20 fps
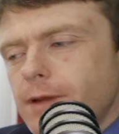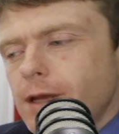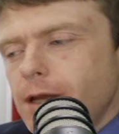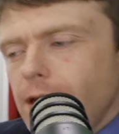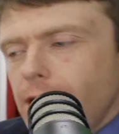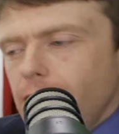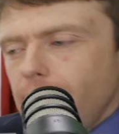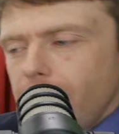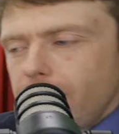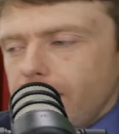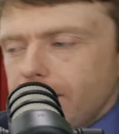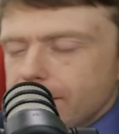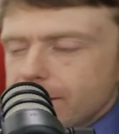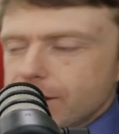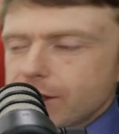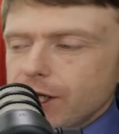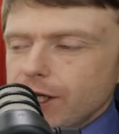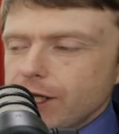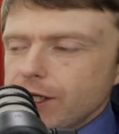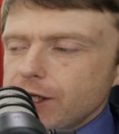It
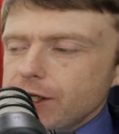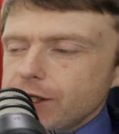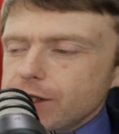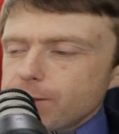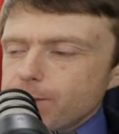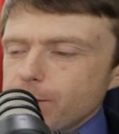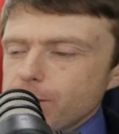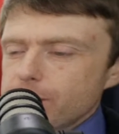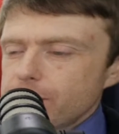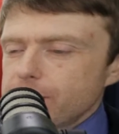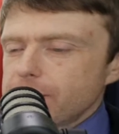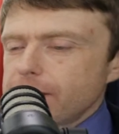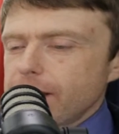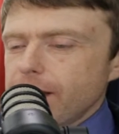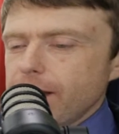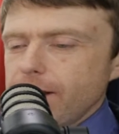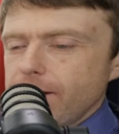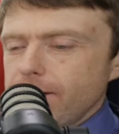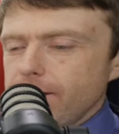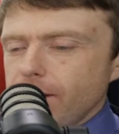is supposed to
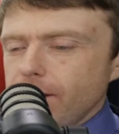say